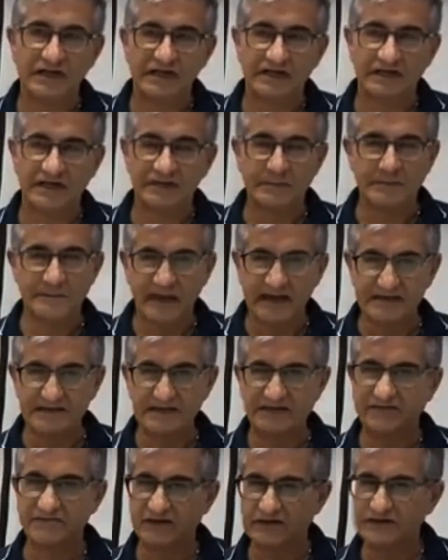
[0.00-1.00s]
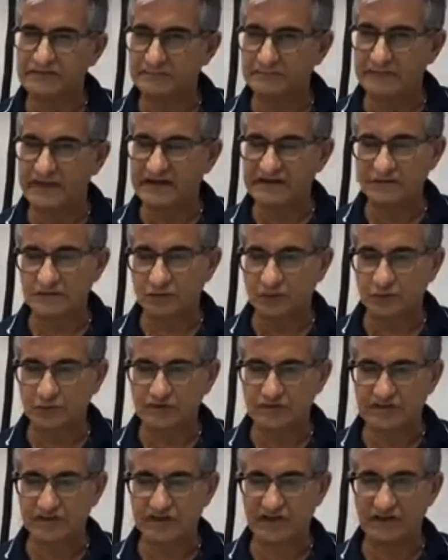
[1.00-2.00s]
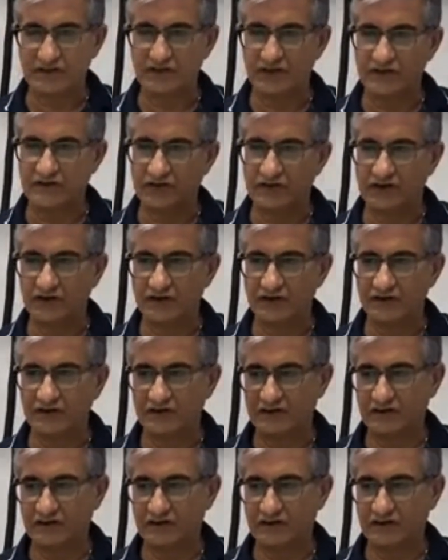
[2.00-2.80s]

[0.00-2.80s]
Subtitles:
Now the basic fundamentals that are